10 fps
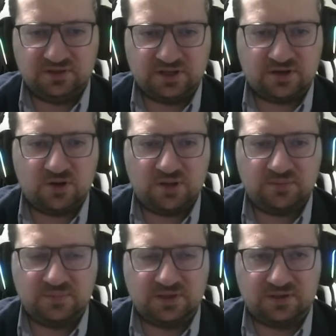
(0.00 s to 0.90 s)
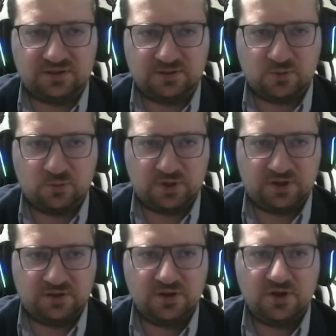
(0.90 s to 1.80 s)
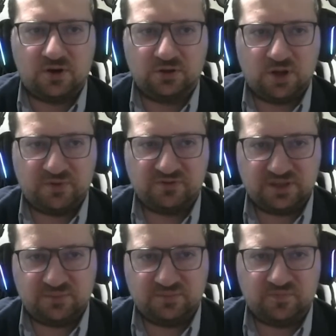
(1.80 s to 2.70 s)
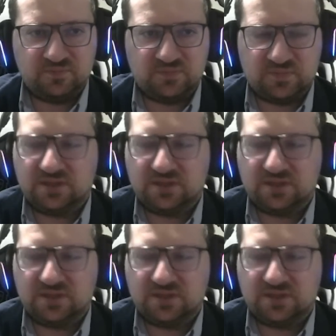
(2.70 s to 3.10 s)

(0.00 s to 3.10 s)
the column who are on top of them.